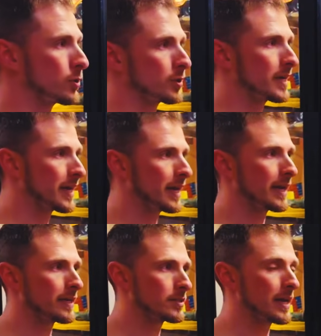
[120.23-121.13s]
or
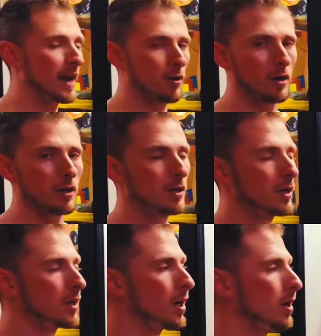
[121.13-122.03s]
decades era
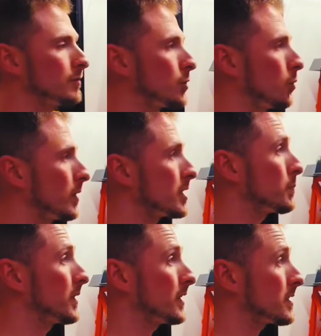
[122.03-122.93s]
of toys.
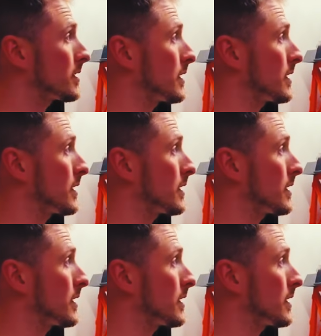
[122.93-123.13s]
But this is